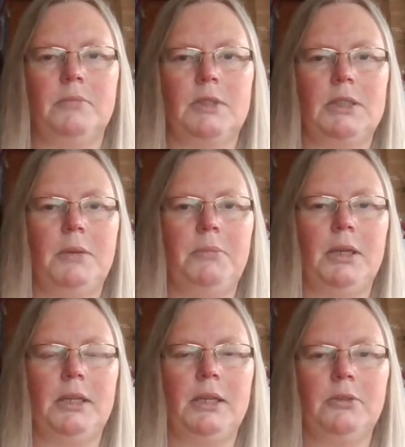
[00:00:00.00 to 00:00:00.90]
send me
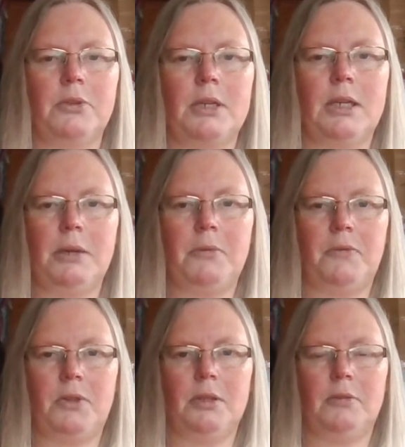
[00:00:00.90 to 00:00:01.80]
a link or the name
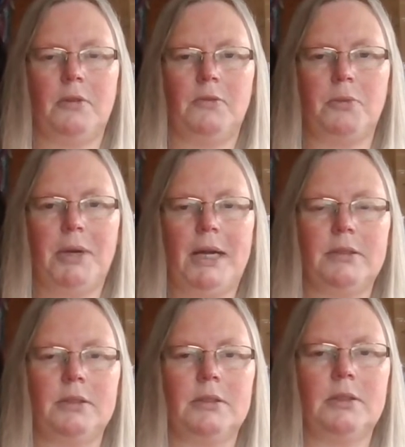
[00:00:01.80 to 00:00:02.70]
of the
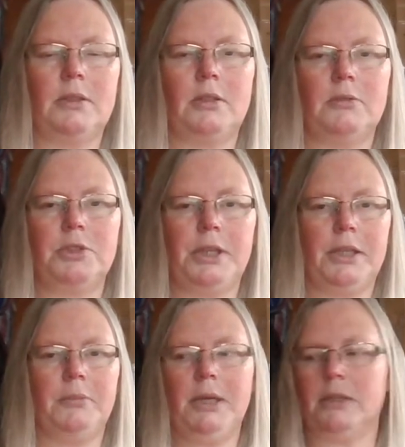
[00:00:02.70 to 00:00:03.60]
patterns and I'll check
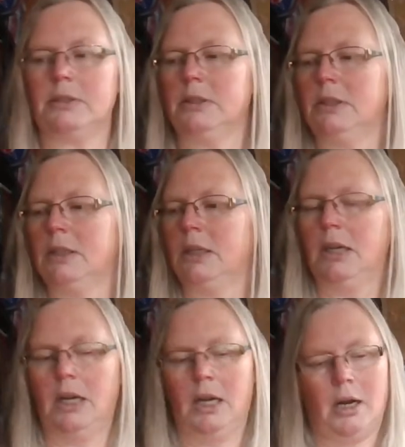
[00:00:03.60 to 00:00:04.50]
them out.
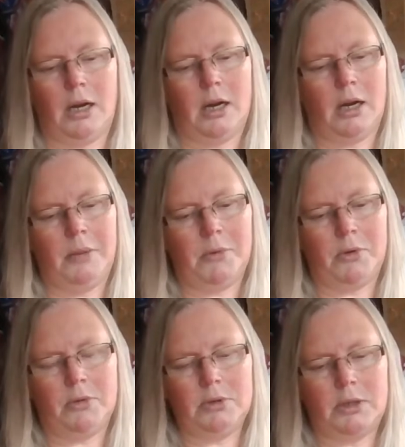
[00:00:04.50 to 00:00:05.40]
I'm
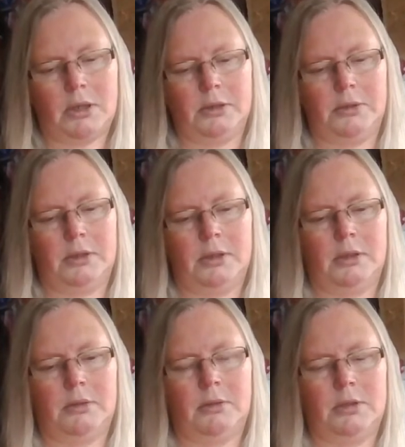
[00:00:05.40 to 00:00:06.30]
also
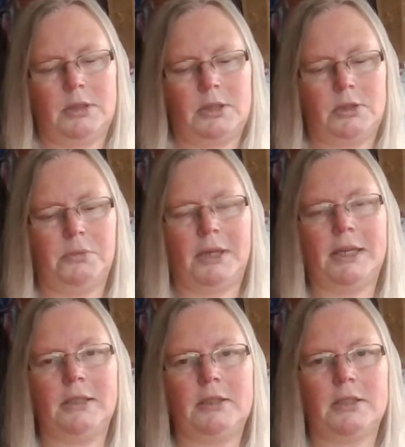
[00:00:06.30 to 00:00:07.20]
still
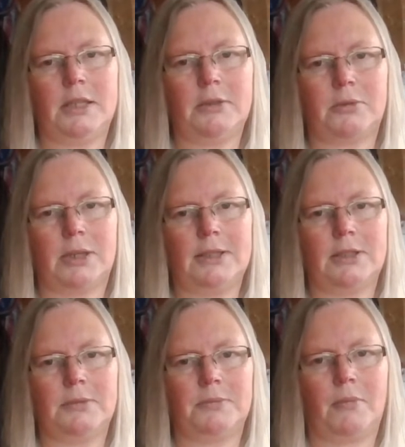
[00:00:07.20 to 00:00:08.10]
planning to decorate
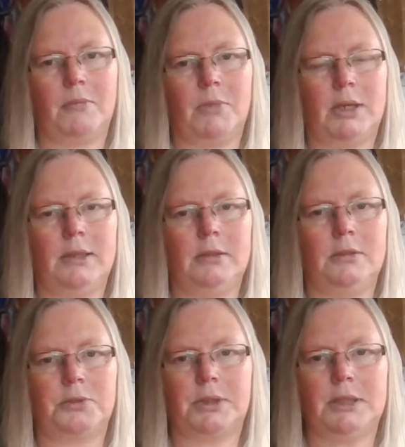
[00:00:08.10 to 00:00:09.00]
my
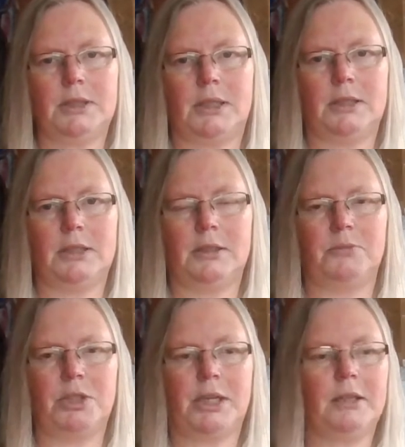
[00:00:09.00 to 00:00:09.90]
linen dress and
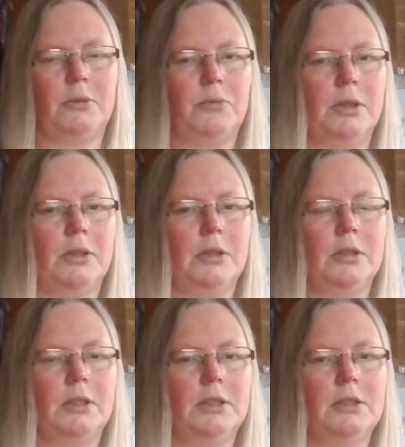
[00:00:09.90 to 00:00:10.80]
denim jacket with
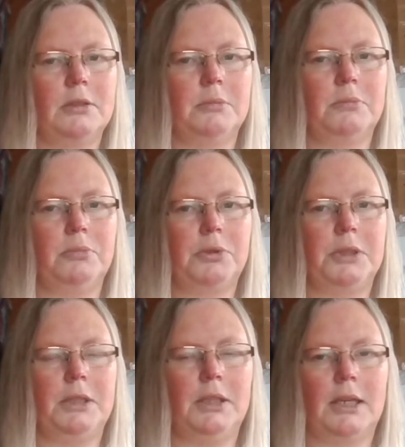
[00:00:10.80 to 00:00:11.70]
some
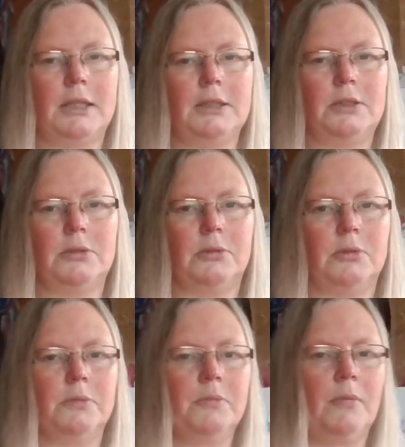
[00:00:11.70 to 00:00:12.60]
pretty lace, or